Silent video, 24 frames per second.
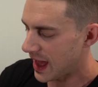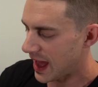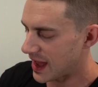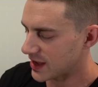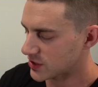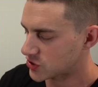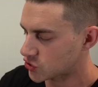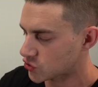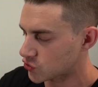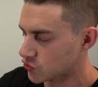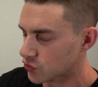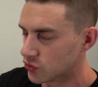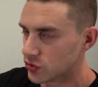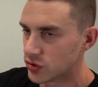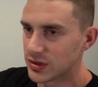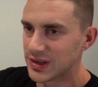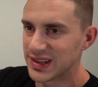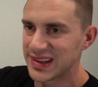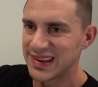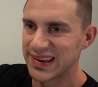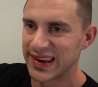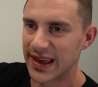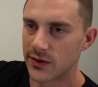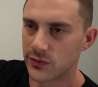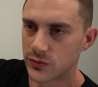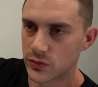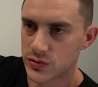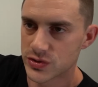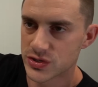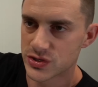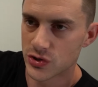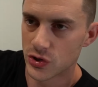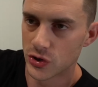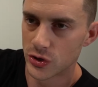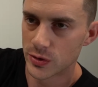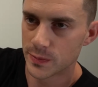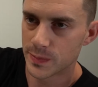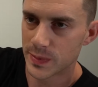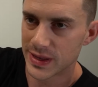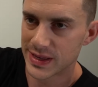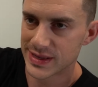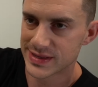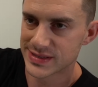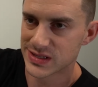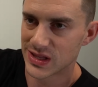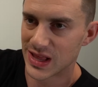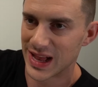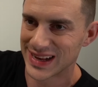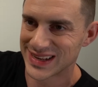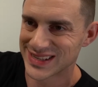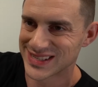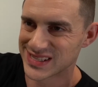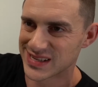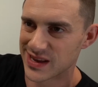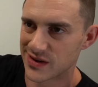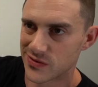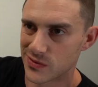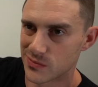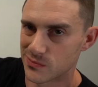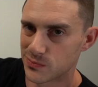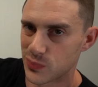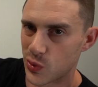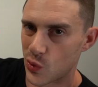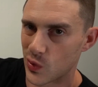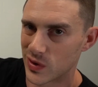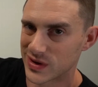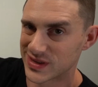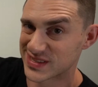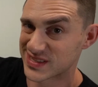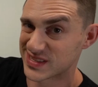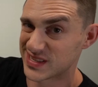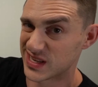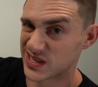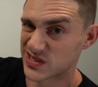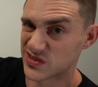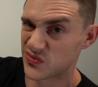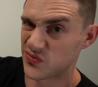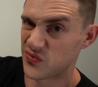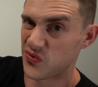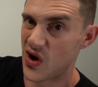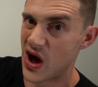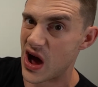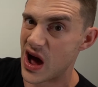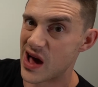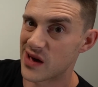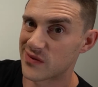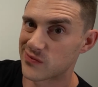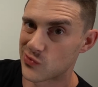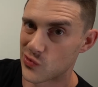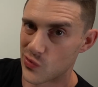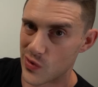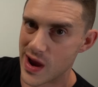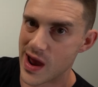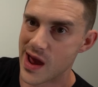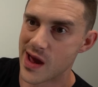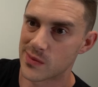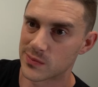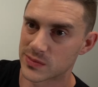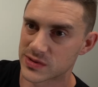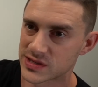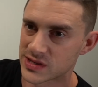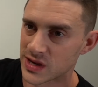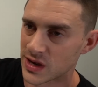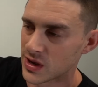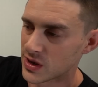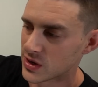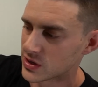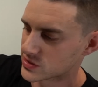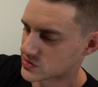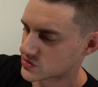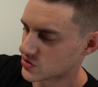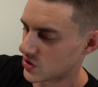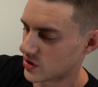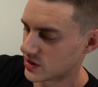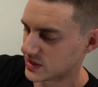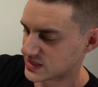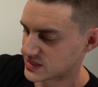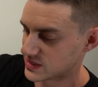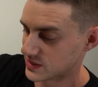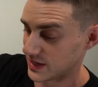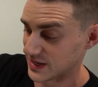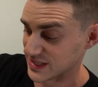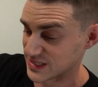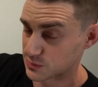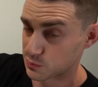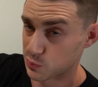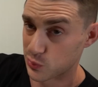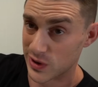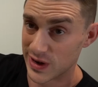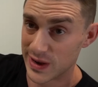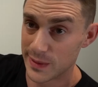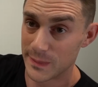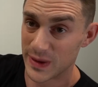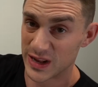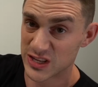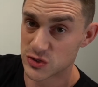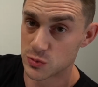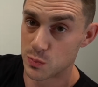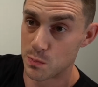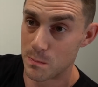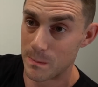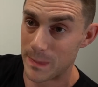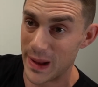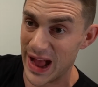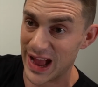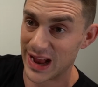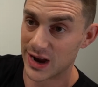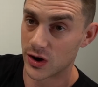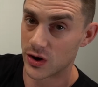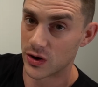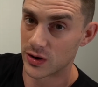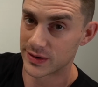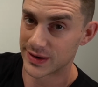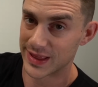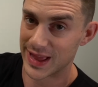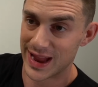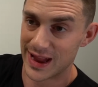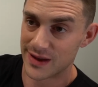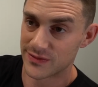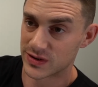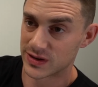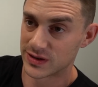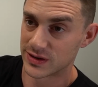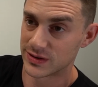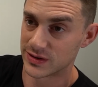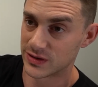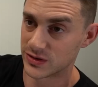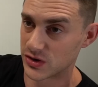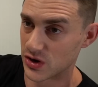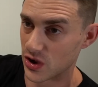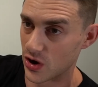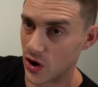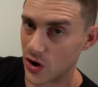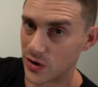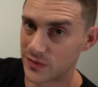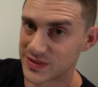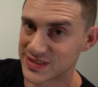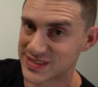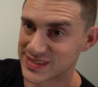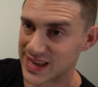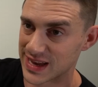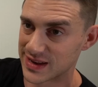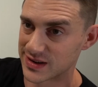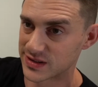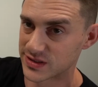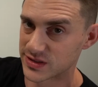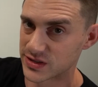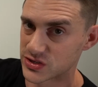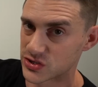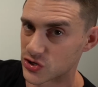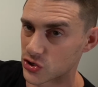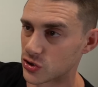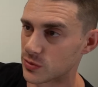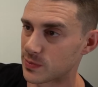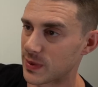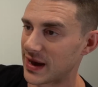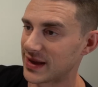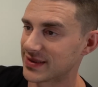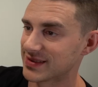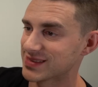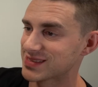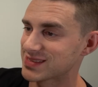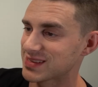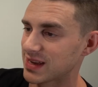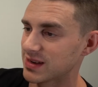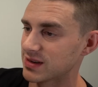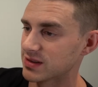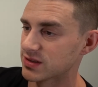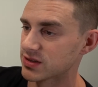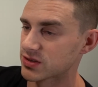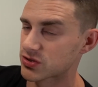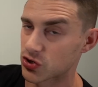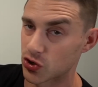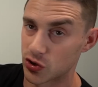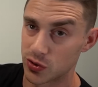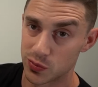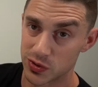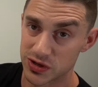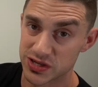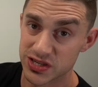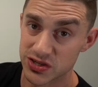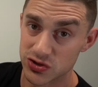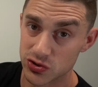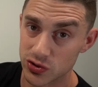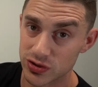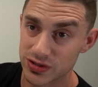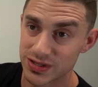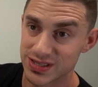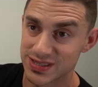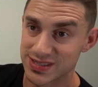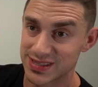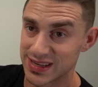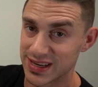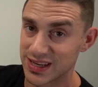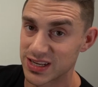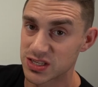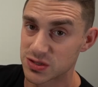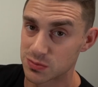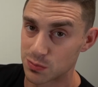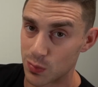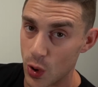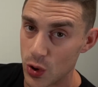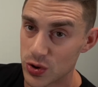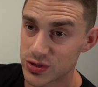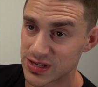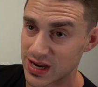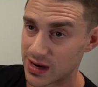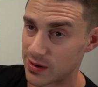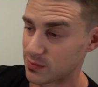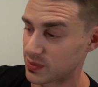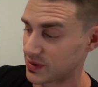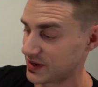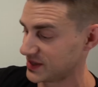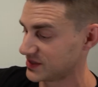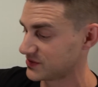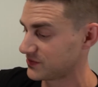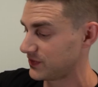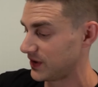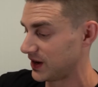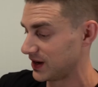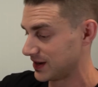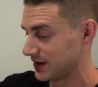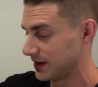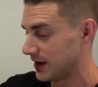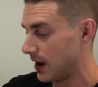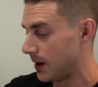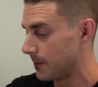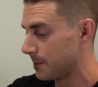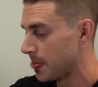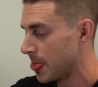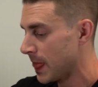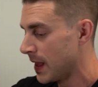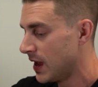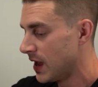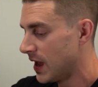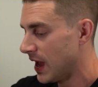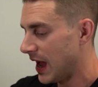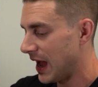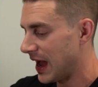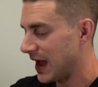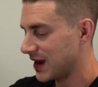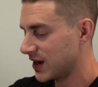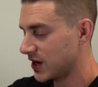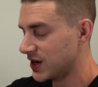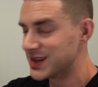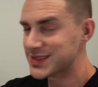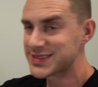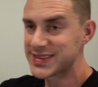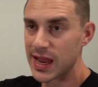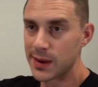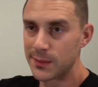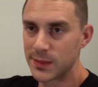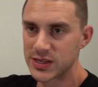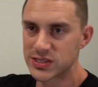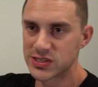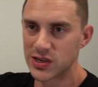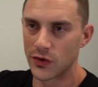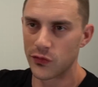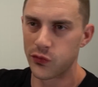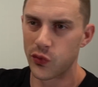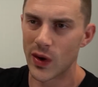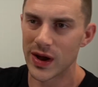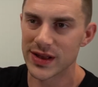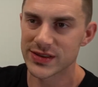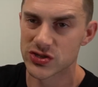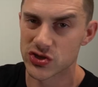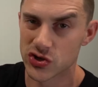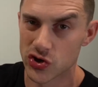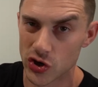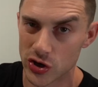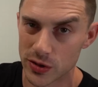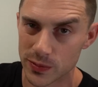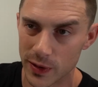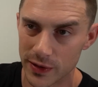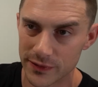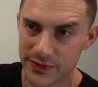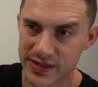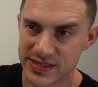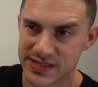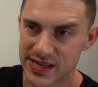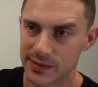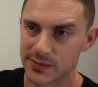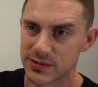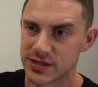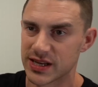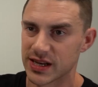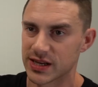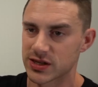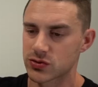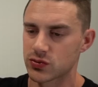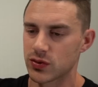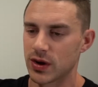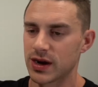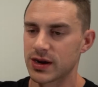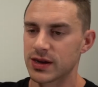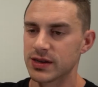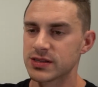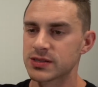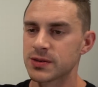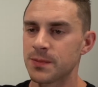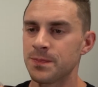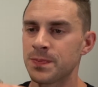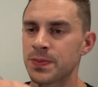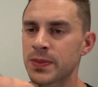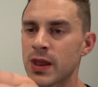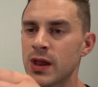A truly level scoop is like 7.65 grams. So it's pretty much bang on. They haven't, you know, overstated the scoop, understated the scoop, which is good to see because most companies f it up. Gonna take myself one scoop of this MTS ruckus,